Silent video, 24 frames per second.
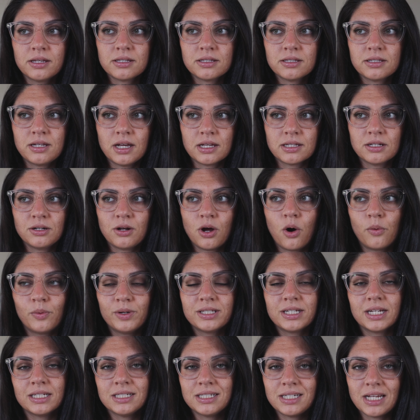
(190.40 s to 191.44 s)
doesn't
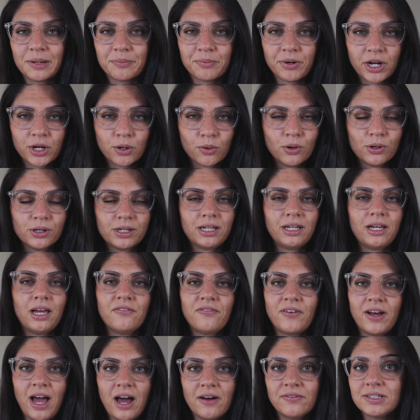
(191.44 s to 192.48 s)
always get to take priority
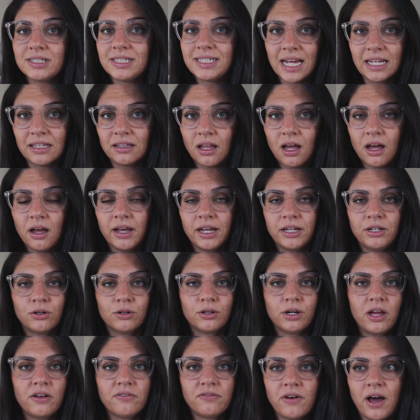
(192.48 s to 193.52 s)
if I have a deadline
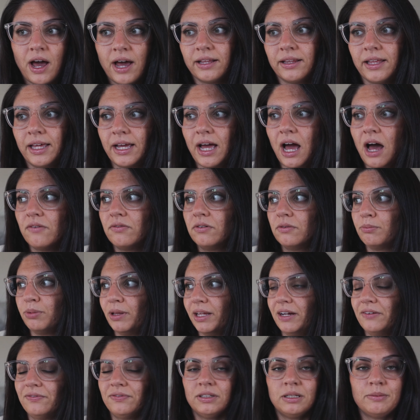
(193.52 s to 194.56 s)
or if I like have a
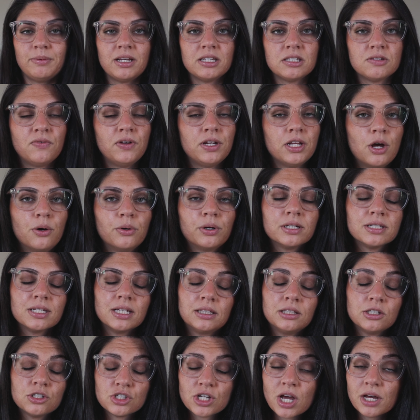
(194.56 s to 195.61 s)
planfully based video, because
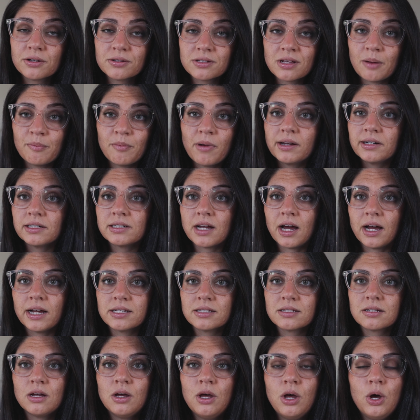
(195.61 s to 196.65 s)
like this channel's not
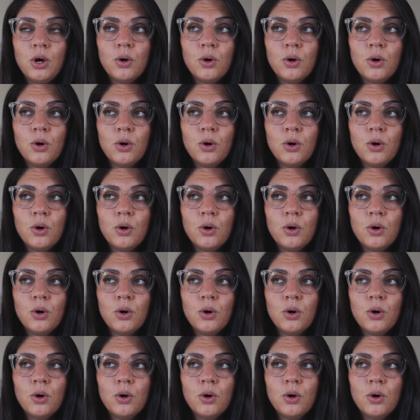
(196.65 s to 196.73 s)
monetized,